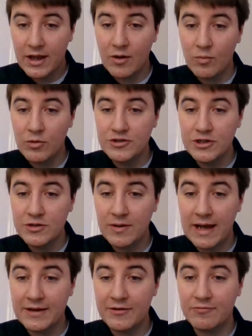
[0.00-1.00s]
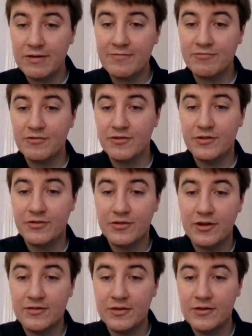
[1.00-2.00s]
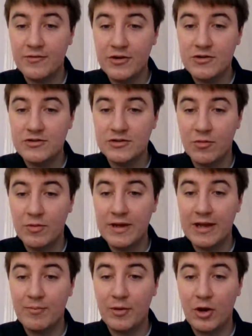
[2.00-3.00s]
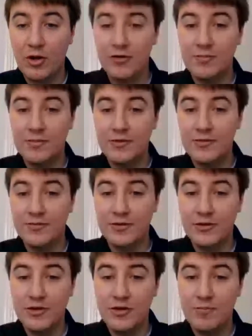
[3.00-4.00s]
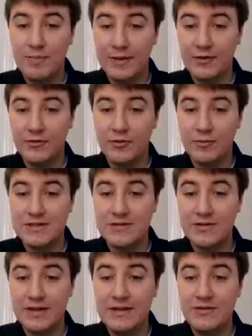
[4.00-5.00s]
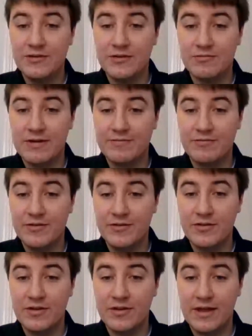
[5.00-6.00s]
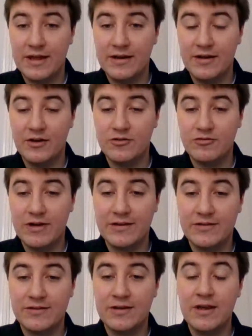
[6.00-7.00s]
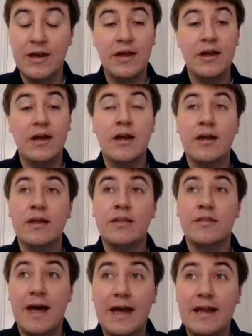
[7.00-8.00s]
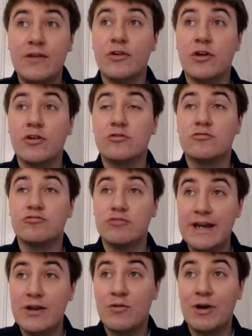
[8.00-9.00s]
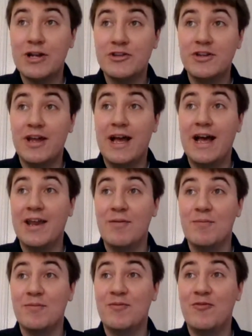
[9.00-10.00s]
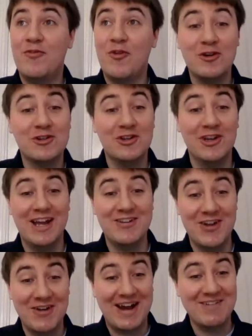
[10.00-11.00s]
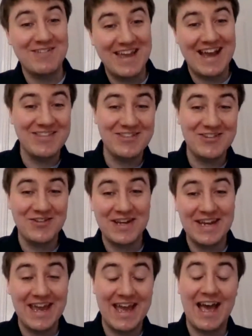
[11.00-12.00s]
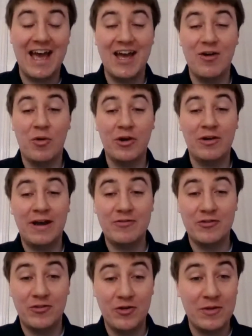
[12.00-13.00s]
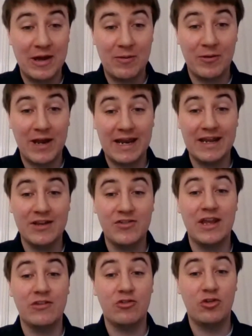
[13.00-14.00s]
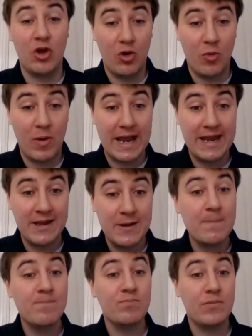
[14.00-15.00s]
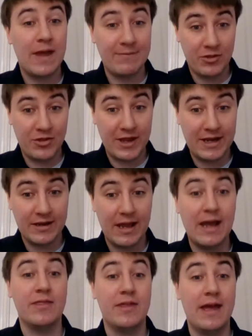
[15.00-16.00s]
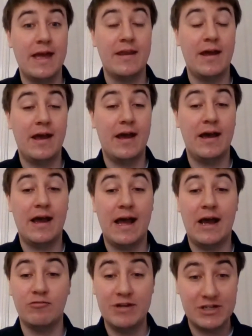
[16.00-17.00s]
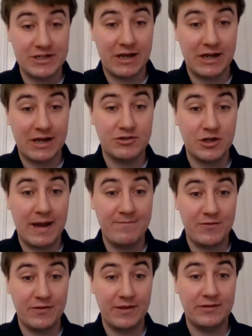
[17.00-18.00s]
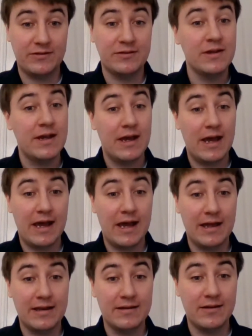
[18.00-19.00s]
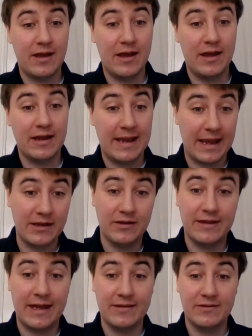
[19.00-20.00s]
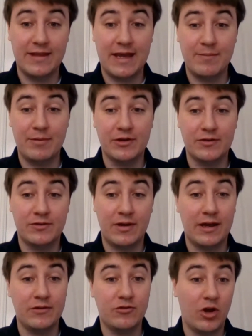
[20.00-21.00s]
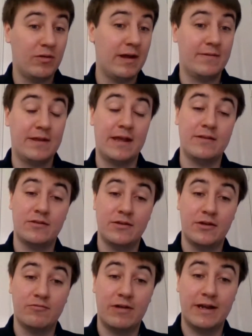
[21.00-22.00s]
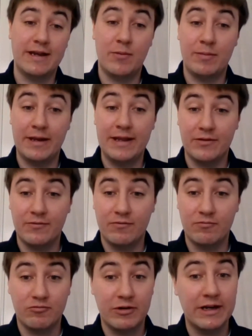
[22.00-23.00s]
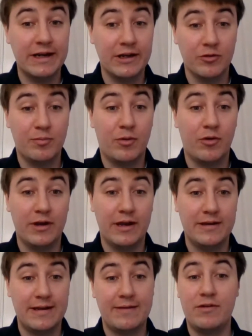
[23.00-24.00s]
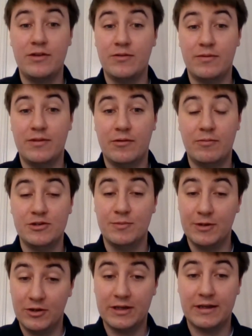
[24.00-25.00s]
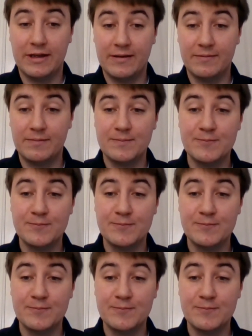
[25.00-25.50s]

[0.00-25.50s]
Would you add a reference to search in the future? We have plot numbers for new builds, which is easier to reference than address. That is a great question, and unfortunately, I don't have the answer to it yet. What I'll have to do with that one, Alex, is go away, have a think, and then I'll reach out to you after this and get you the answer there, because I don't have the answer right now. But it is a really good point and definitely something that we should be looking at.